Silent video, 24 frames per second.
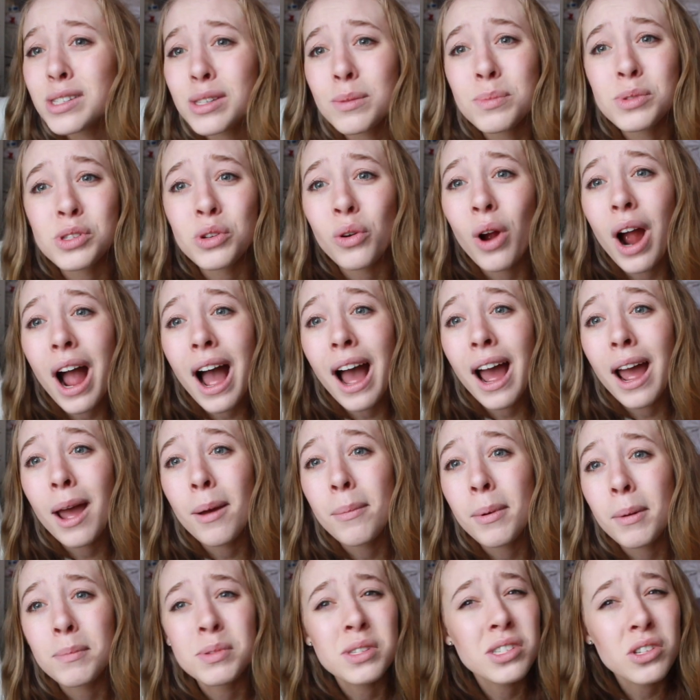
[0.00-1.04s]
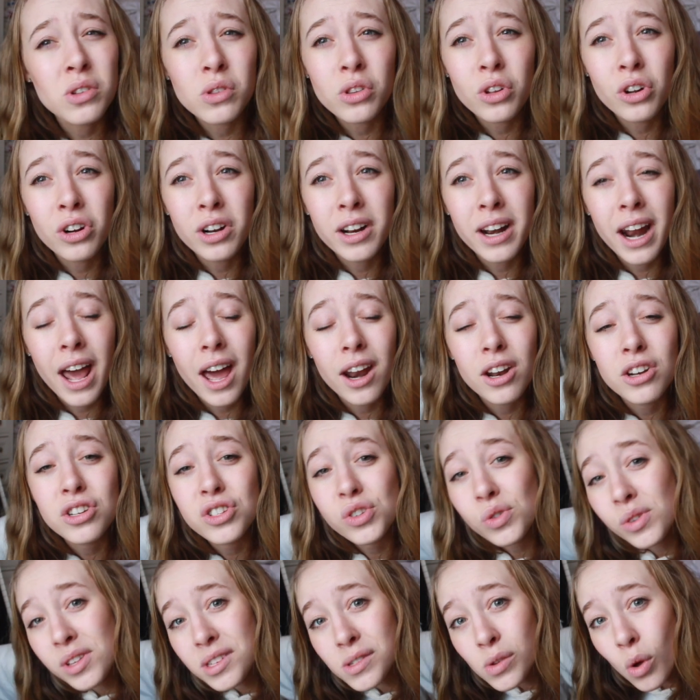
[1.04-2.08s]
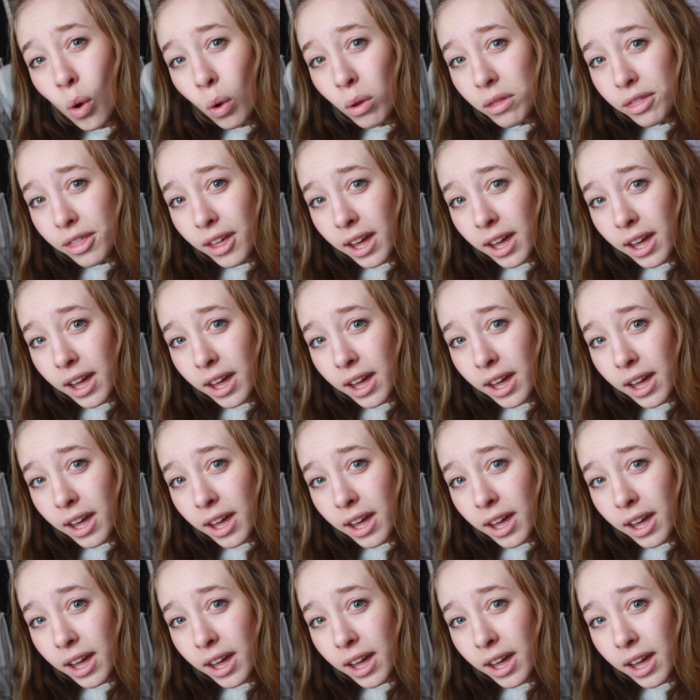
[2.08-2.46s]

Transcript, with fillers: subscribe. I'm still learning how to do this whole